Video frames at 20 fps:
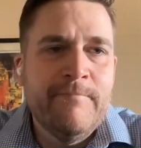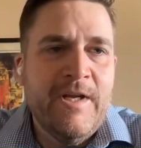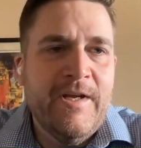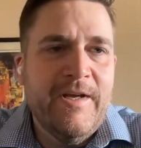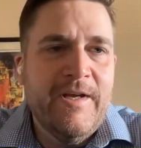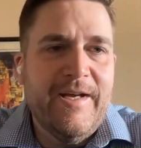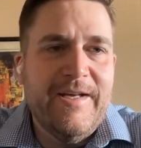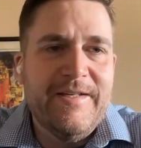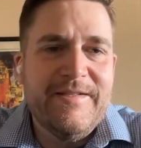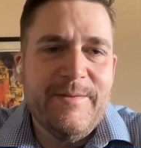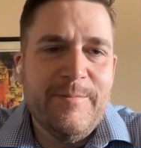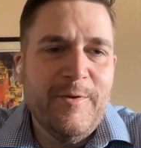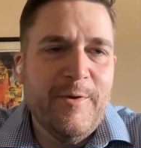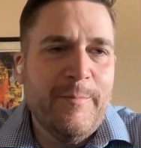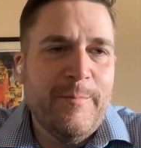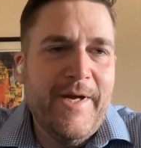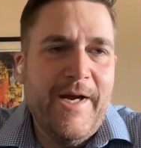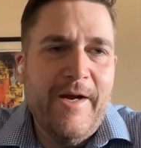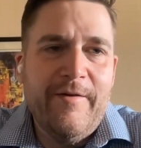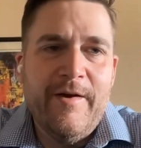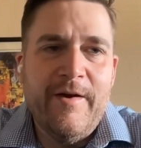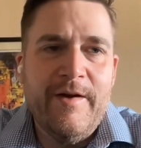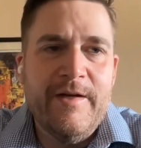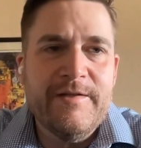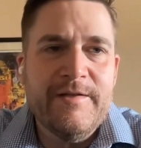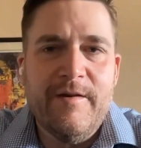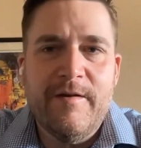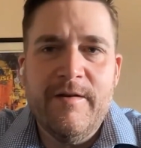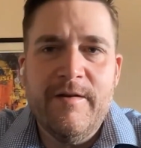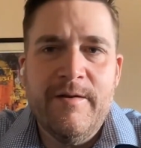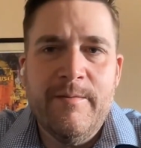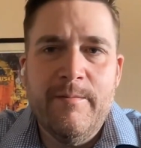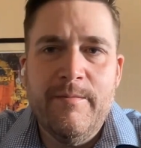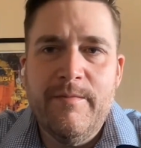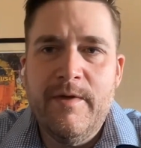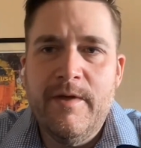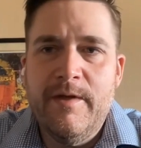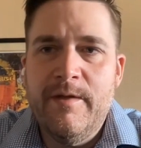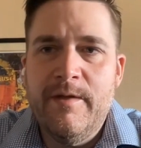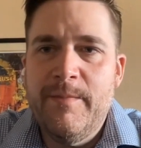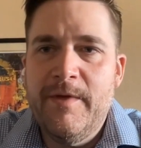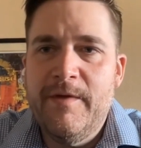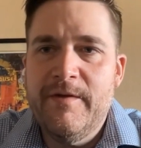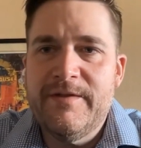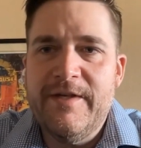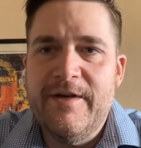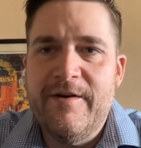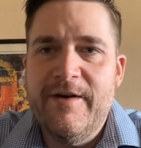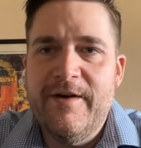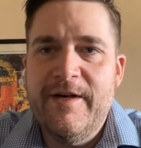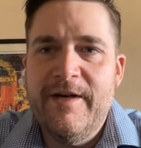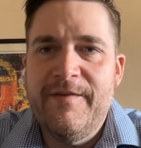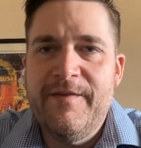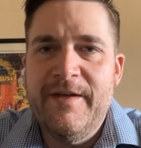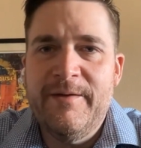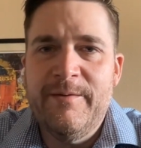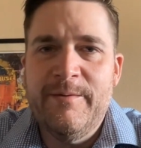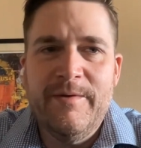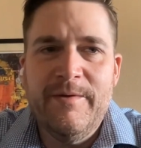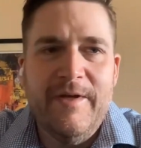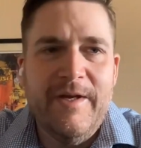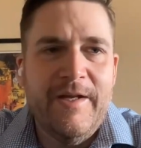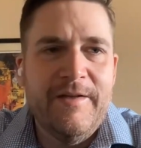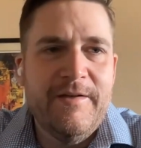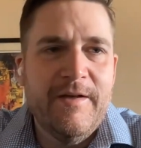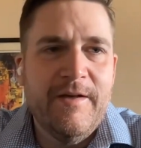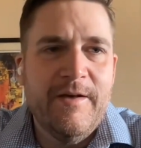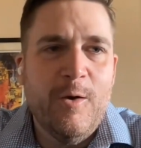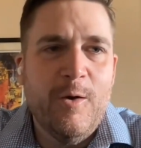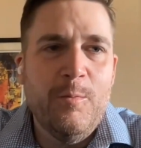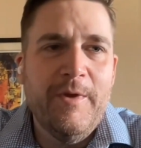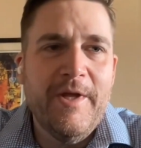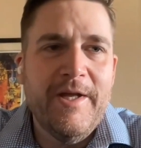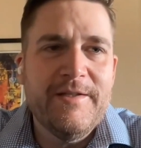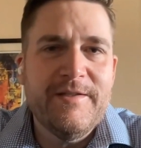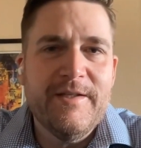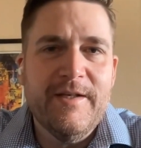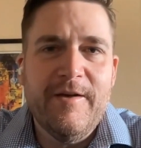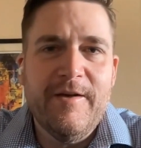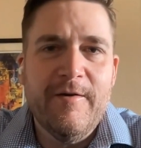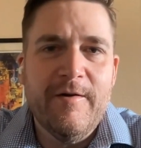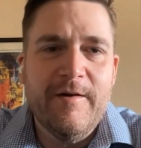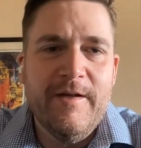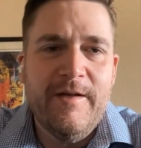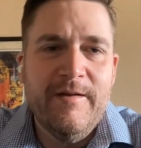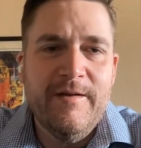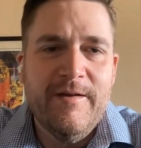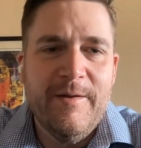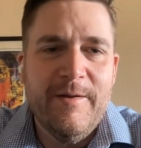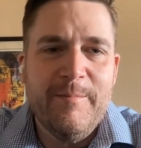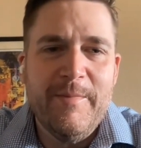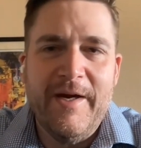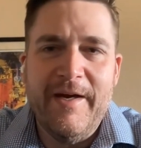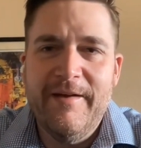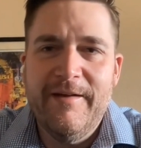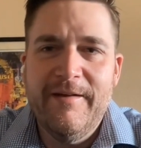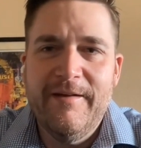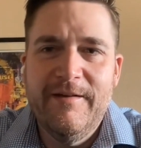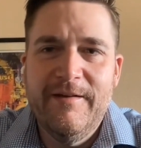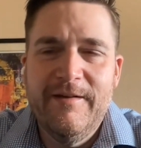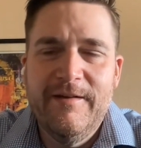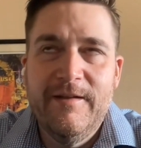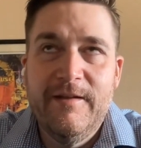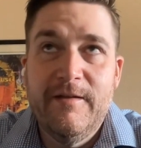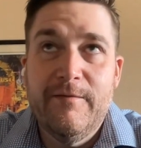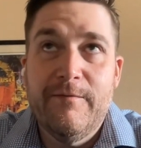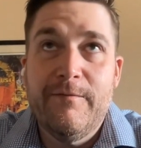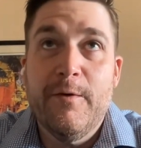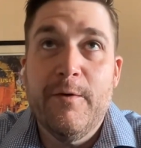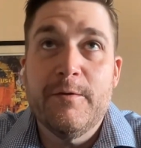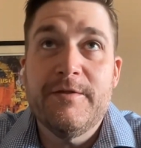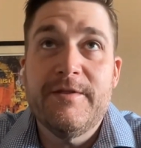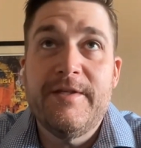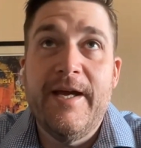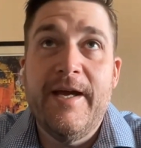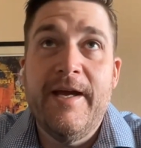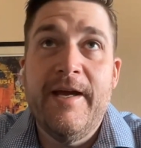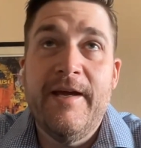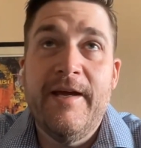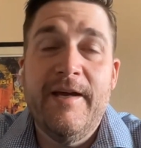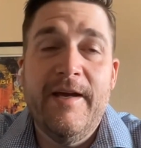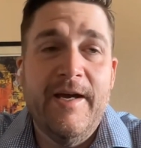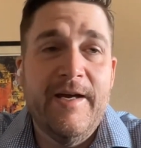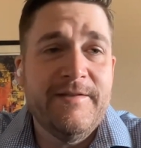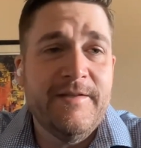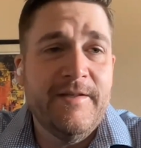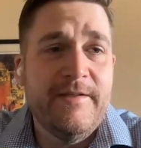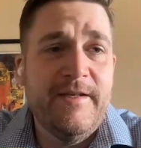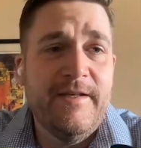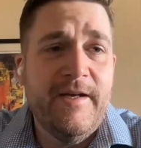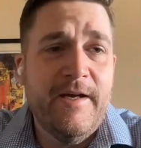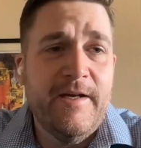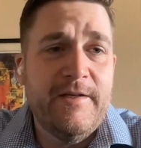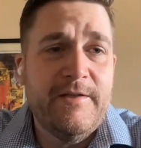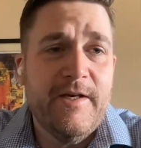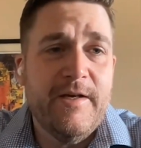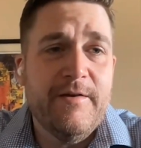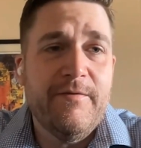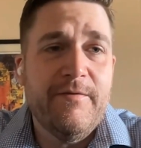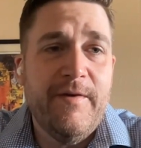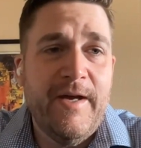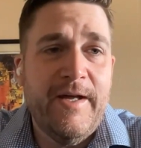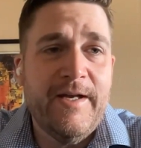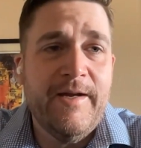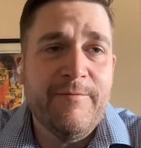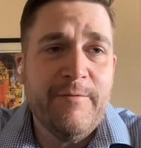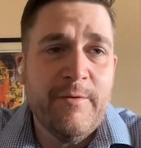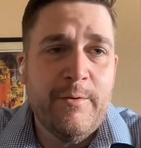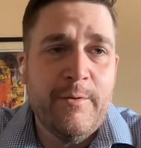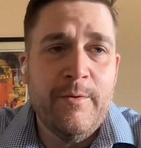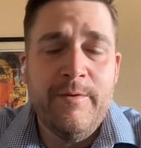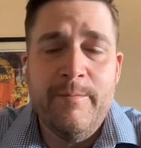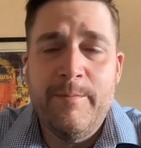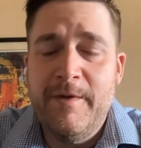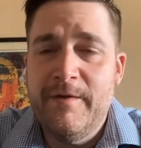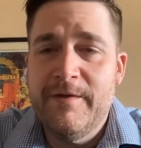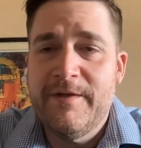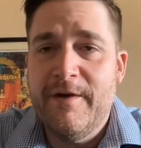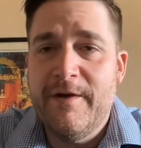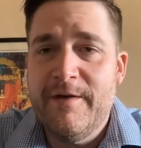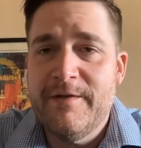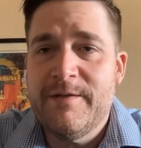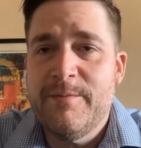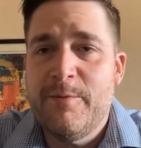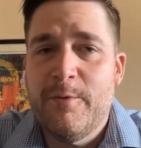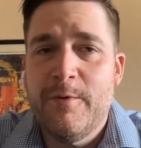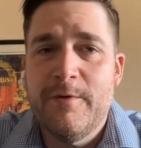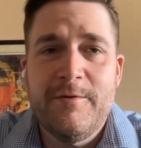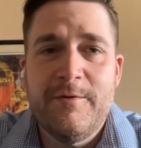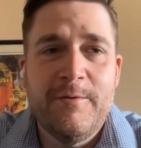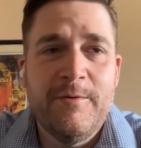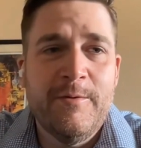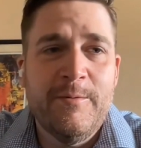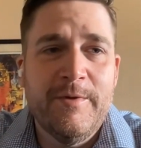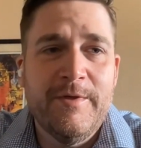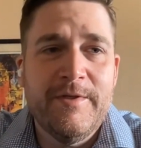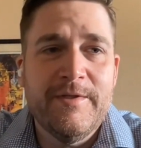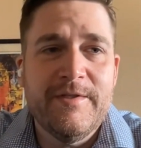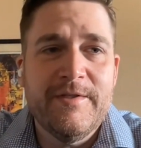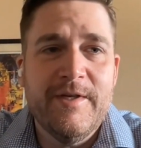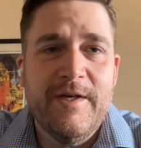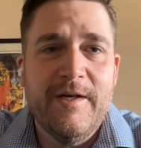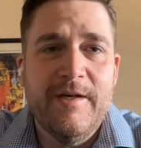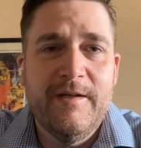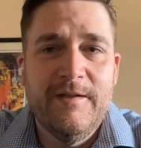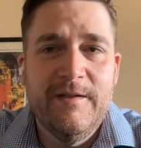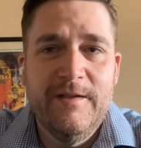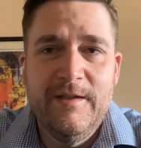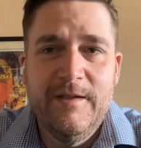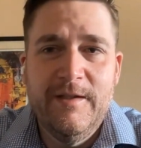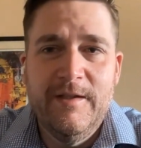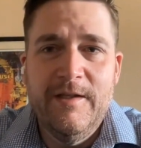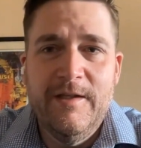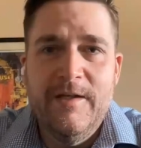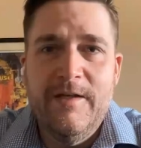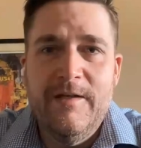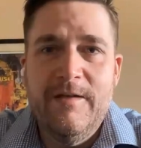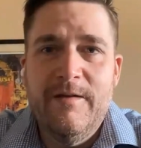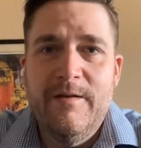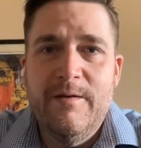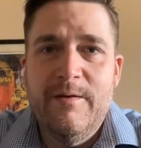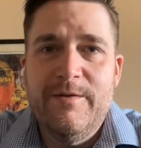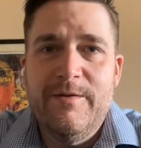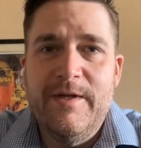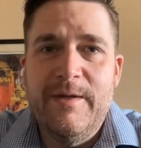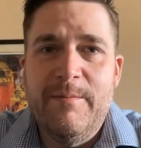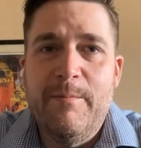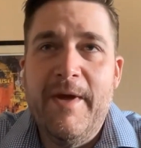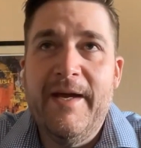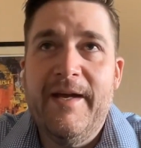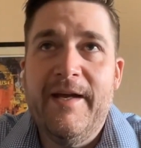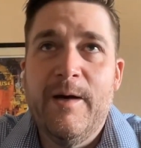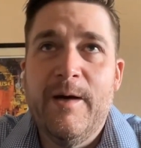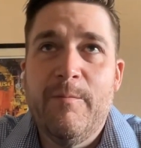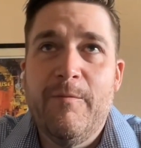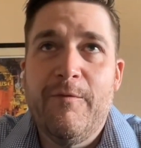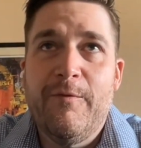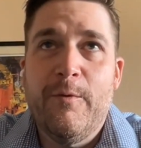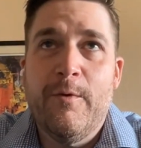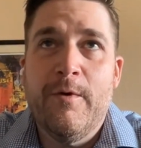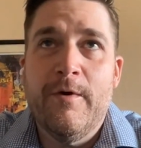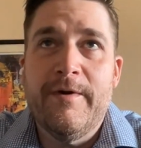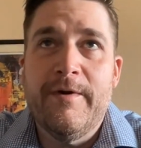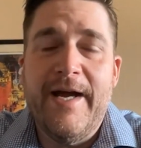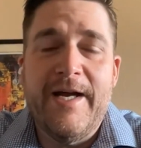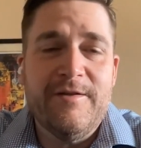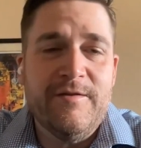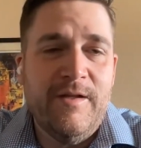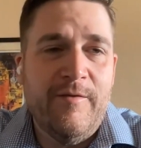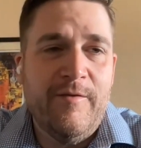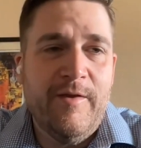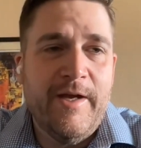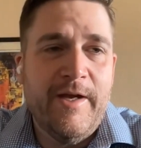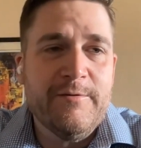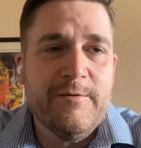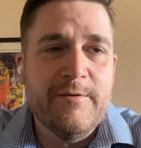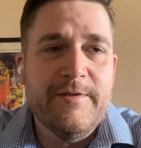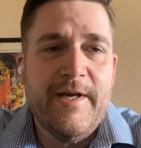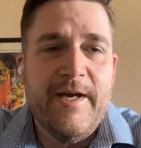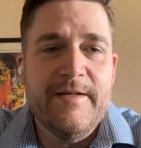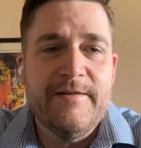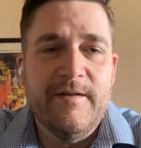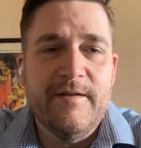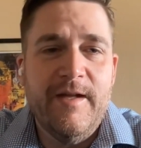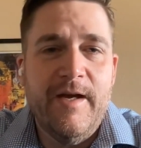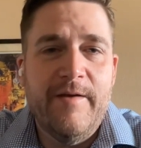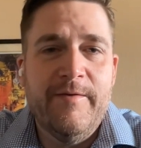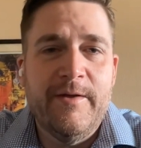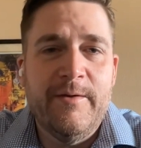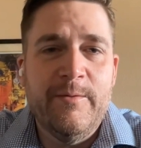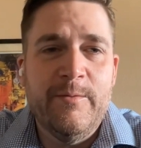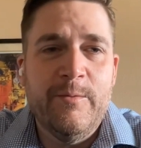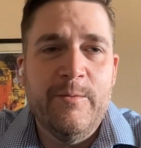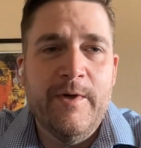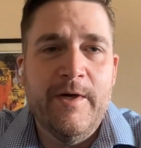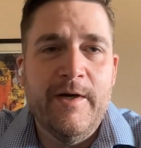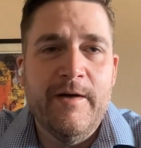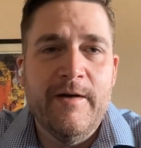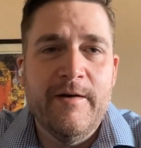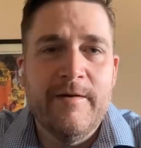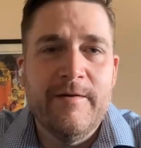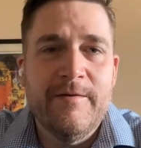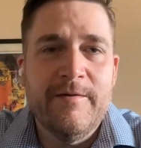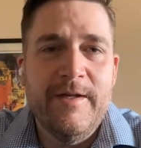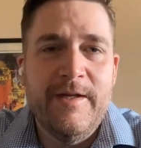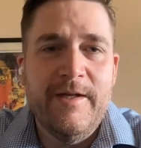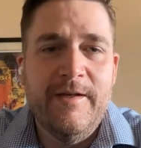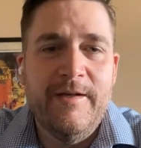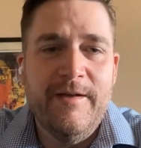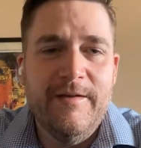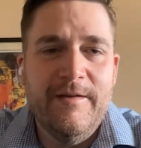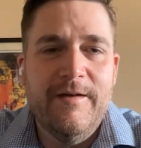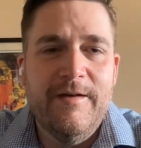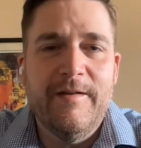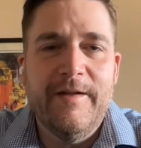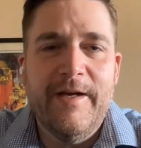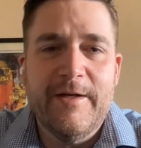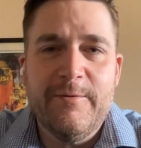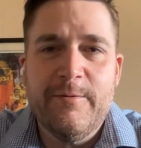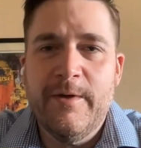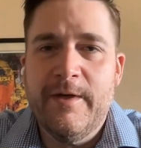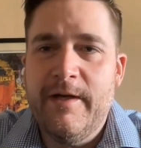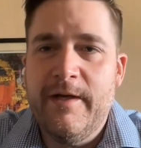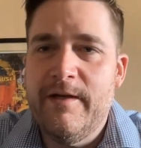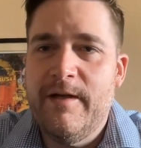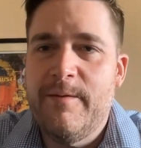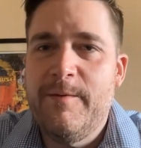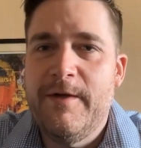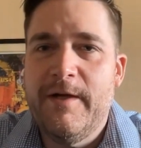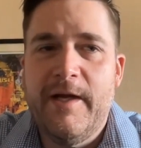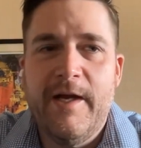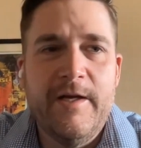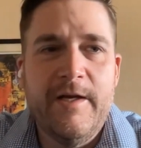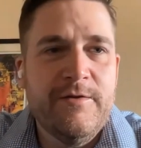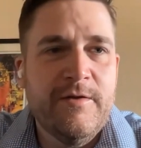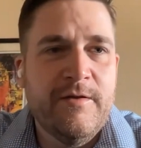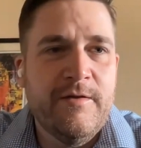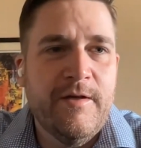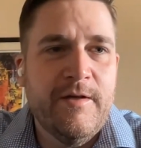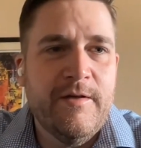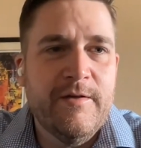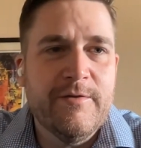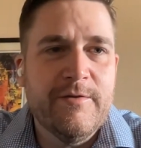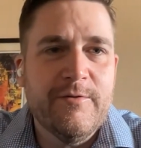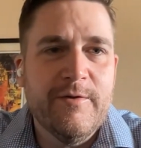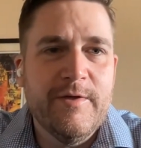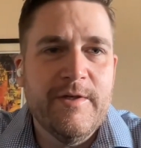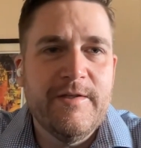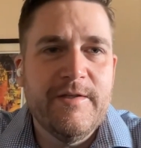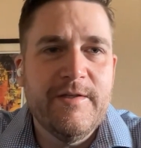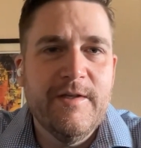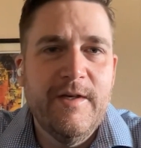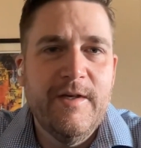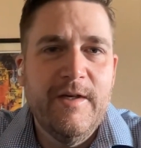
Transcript: Yeah, similar background. I started in the military and then into Homeland Security. I think my first day as a DHS Fed after doing the military support to it was the makeup for National Level Exercise 11, where the electric and communication industries